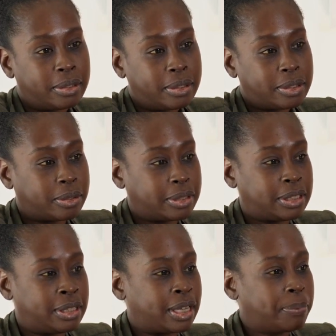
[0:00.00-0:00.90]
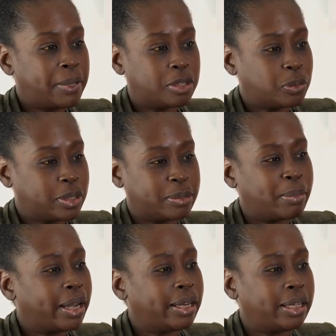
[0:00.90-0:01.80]
So not because we're
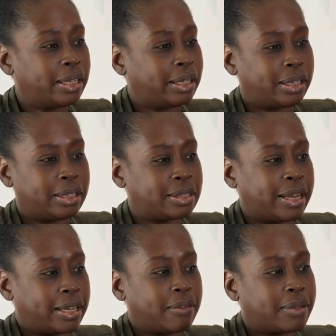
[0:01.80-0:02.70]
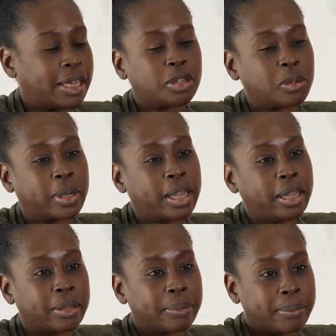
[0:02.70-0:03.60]
smiling, it's like everything is
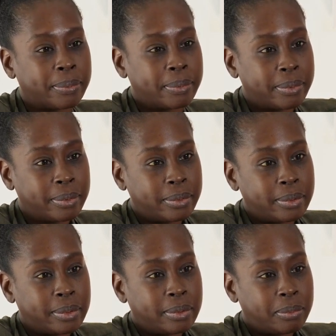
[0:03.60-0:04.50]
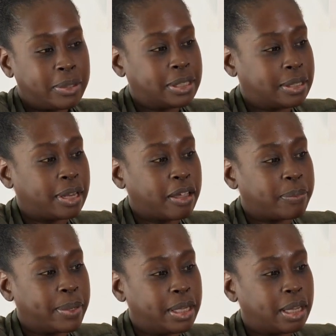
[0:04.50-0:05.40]
okay. We still have
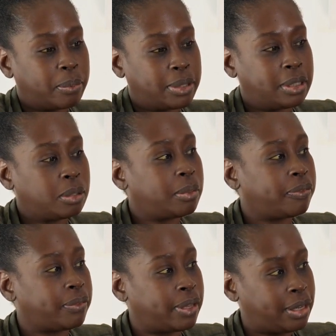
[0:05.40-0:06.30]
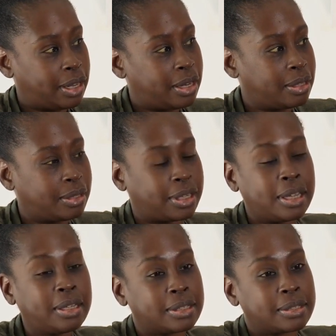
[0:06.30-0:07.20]
pain that we deal with, and then
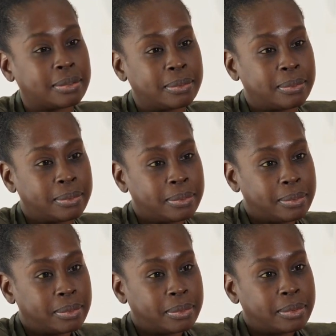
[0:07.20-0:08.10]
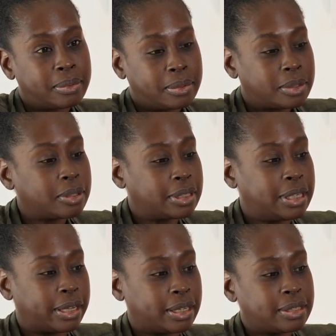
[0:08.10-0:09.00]
kids. So
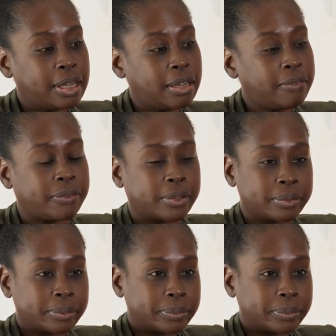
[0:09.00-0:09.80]
it's a handful.